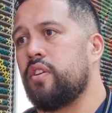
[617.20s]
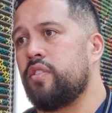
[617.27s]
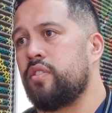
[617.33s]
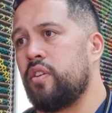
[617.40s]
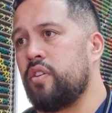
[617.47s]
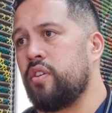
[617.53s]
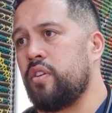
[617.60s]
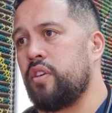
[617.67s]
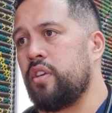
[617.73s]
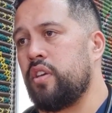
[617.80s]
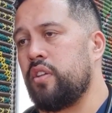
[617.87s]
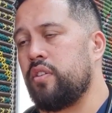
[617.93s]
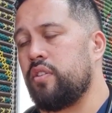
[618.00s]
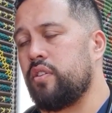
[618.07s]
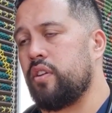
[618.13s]
So you can
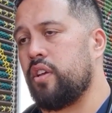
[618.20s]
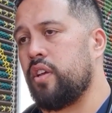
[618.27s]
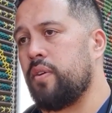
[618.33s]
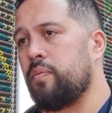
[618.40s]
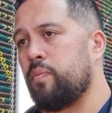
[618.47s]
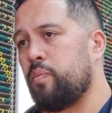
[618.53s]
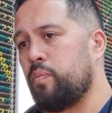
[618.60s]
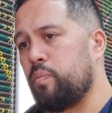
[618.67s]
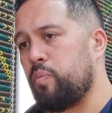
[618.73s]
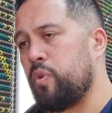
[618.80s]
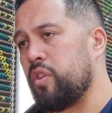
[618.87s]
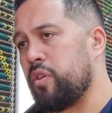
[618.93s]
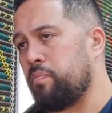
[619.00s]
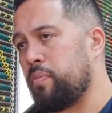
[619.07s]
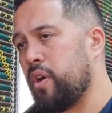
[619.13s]
get
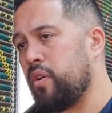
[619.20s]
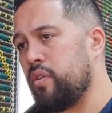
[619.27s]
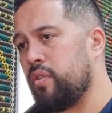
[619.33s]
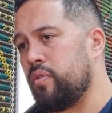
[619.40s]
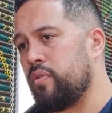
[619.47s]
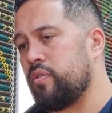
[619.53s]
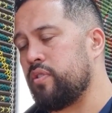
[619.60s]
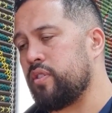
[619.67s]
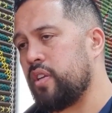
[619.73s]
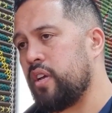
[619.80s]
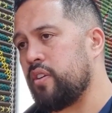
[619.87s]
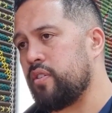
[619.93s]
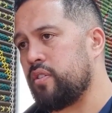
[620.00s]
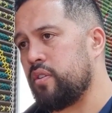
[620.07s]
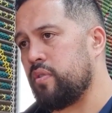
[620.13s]
where the bone
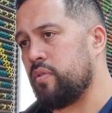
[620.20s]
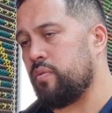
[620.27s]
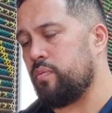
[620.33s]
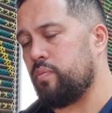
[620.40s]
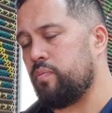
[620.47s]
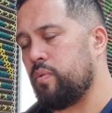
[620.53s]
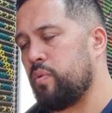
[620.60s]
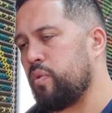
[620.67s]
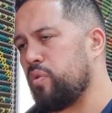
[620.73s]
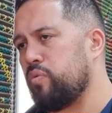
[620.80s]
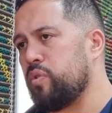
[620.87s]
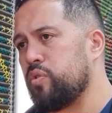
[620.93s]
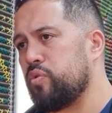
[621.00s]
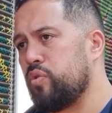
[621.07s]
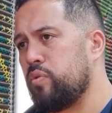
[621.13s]
starts to
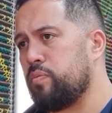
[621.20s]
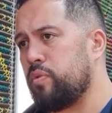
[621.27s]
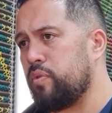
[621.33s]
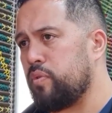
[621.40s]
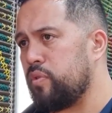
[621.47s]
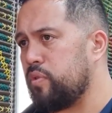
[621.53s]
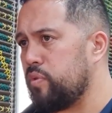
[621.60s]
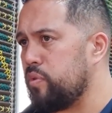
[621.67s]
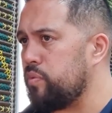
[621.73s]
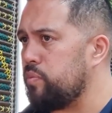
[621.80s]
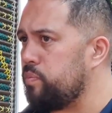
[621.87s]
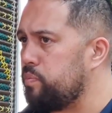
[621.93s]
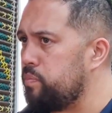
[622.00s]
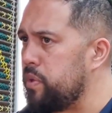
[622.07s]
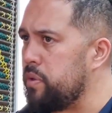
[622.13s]
resorb or
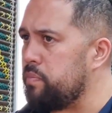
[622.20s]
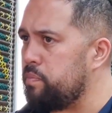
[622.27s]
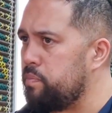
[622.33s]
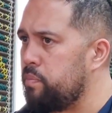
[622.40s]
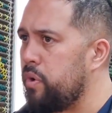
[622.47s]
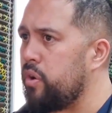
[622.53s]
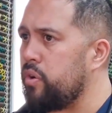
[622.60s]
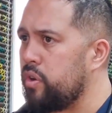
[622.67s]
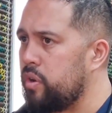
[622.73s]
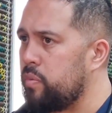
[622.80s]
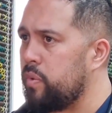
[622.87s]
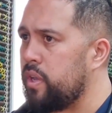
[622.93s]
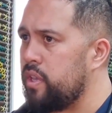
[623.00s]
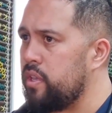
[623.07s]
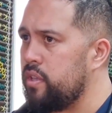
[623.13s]
be broken
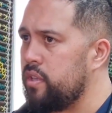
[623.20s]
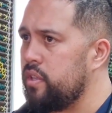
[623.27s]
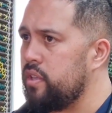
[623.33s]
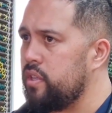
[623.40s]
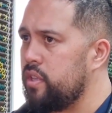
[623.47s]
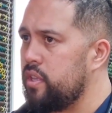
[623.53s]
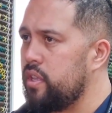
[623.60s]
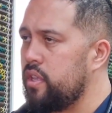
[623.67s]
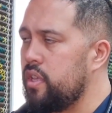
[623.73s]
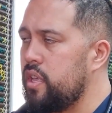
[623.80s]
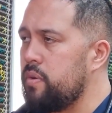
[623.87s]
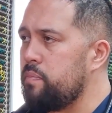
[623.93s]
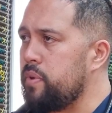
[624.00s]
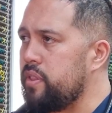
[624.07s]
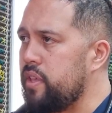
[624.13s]
away.
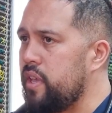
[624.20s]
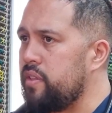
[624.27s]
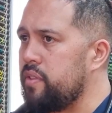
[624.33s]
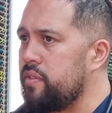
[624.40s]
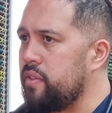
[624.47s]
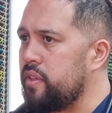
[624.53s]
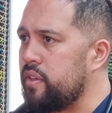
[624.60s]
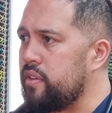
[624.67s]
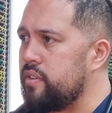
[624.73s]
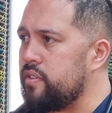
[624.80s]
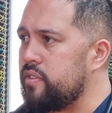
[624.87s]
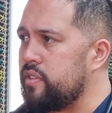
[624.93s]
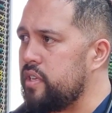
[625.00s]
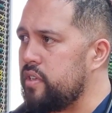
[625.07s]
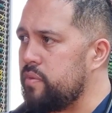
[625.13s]
But the other thing
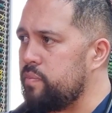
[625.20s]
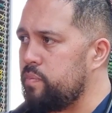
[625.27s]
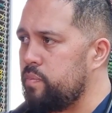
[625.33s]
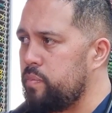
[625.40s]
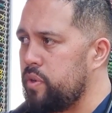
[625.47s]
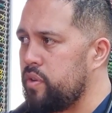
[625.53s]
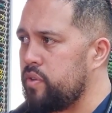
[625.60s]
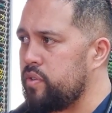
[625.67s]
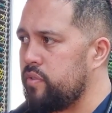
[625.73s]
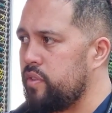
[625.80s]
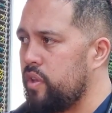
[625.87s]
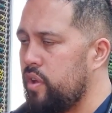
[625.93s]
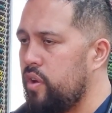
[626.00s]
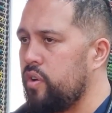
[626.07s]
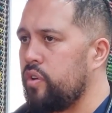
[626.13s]
is that because of the
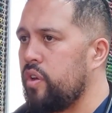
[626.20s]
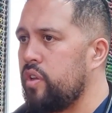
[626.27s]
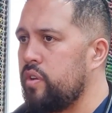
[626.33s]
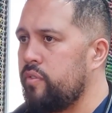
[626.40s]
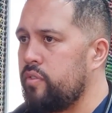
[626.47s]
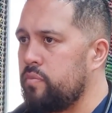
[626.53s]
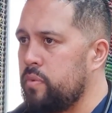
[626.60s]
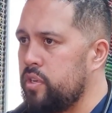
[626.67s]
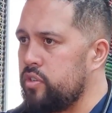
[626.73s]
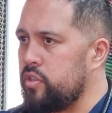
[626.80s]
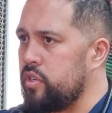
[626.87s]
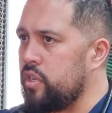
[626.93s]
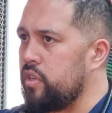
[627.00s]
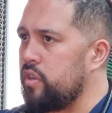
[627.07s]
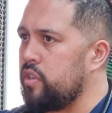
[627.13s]
ongoing inflammation,
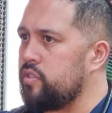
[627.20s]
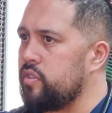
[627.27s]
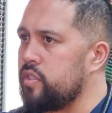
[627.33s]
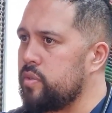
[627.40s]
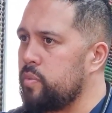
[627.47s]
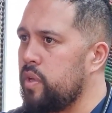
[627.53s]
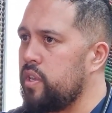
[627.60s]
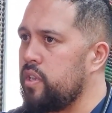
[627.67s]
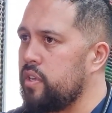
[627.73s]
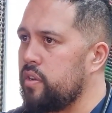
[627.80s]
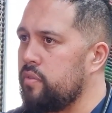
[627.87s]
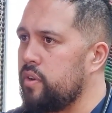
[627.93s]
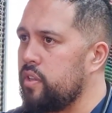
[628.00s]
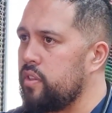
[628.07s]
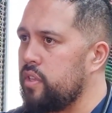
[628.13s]
you get lots of swelling
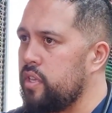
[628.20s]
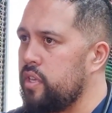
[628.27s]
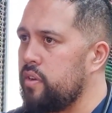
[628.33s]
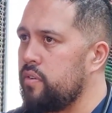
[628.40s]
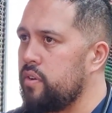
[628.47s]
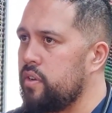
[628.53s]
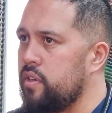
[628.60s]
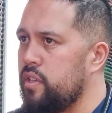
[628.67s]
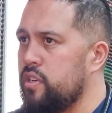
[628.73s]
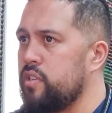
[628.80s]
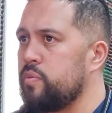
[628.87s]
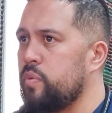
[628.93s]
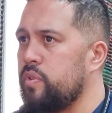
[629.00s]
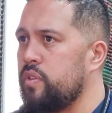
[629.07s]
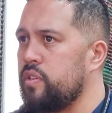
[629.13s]
around the area, and
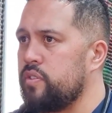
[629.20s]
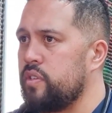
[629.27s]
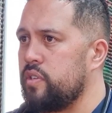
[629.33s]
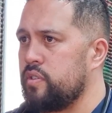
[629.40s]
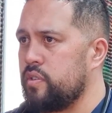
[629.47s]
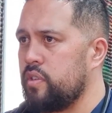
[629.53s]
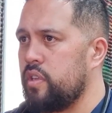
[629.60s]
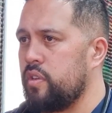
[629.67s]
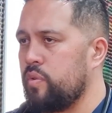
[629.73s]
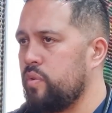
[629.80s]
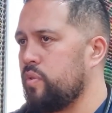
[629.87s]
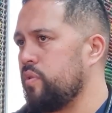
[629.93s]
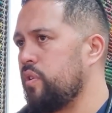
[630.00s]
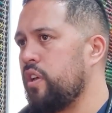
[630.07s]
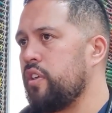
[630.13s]
that's what these things are
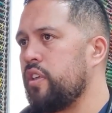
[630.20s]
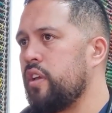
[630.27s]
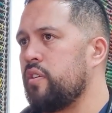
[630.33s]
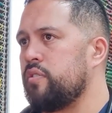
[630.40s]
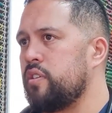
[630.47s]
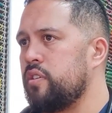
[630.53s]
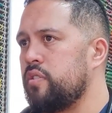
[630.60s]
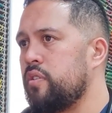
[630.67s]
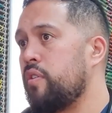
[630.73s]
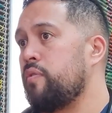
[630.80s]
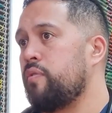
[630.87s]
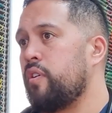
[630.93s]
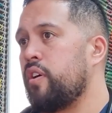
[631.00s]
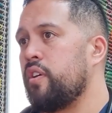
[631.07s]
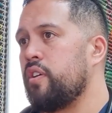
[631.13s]
called, like gouty
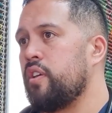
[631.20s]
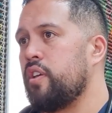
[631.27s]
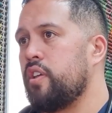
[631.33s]
tophi,